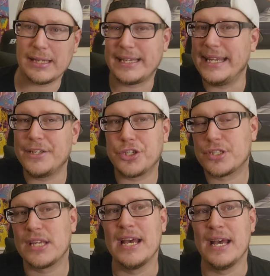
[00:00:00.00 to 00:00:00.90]
Like he
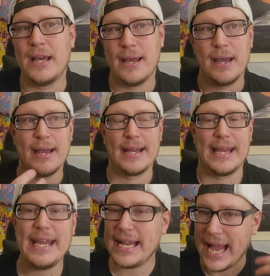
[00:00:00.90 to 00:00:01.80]

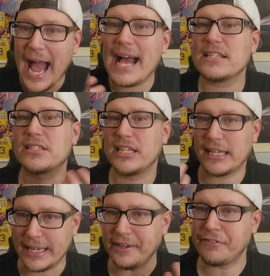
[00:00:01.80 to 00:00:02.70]
has the
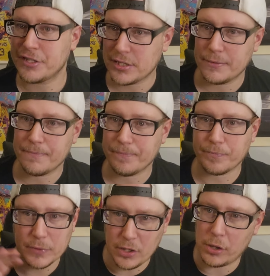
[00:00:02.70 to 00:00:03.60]
gifts,
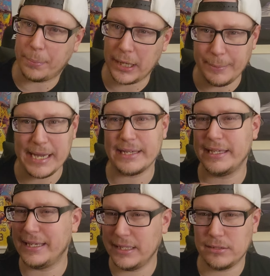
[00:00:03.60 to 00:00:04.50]
you know,
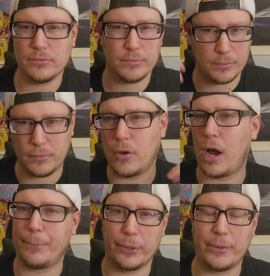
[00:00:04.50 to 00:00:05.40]
playmaking,
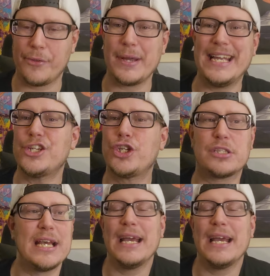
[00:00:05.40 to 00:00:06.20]
operate around there.